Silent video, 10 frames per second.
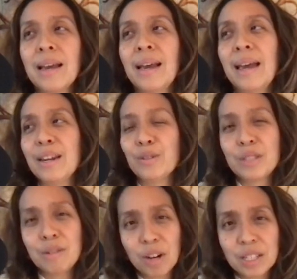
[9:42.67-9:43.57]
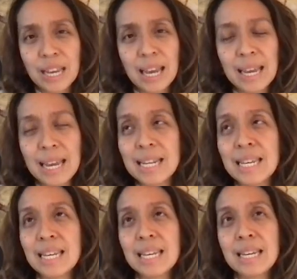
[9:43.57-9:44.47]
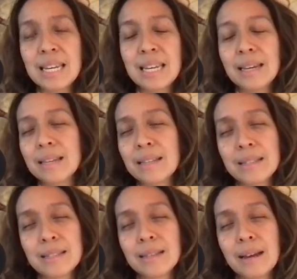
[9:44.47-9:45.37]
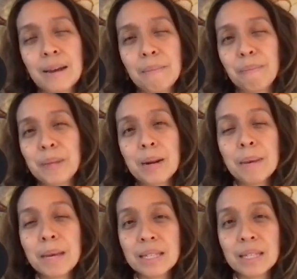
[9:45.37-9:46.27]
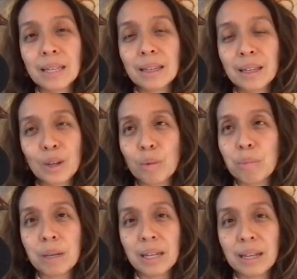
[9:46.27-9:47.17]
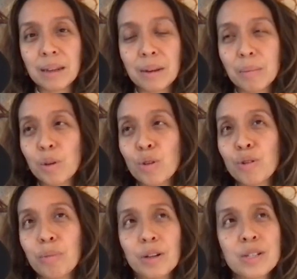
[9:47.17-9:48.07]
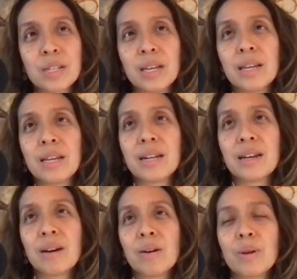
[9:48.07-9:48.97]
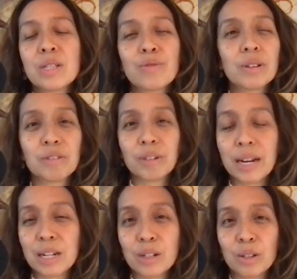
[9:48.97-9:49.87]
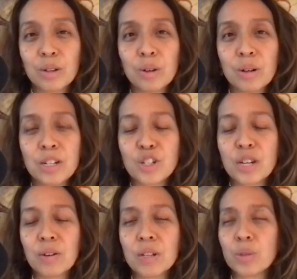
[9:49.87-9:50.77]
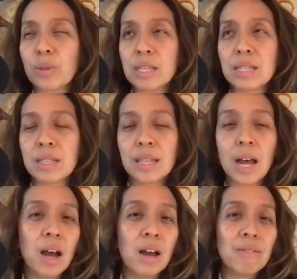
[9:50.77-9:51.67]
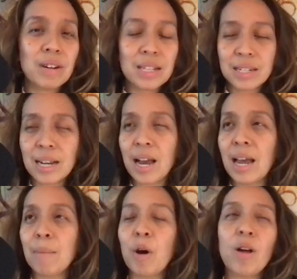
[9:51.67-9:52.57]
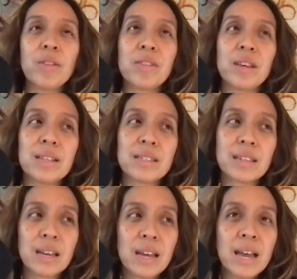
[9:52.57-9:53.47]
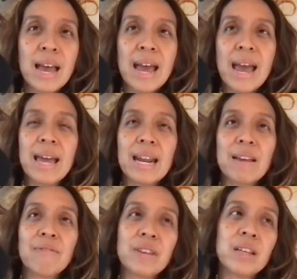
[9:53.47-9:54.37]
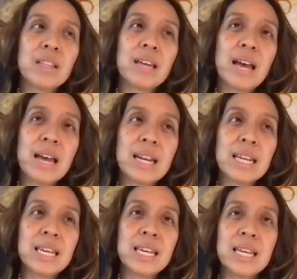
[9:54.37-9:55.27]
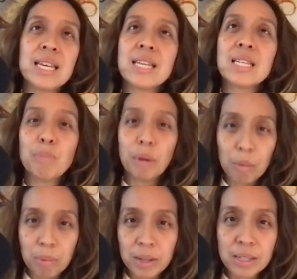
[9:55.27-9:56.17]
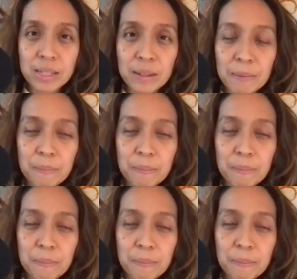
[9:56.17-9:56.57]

and you'll see ross gay and he is um, an amazing human being a beautiful person always full of gratitude and generous with his love and his time all the things and i feel that his purpose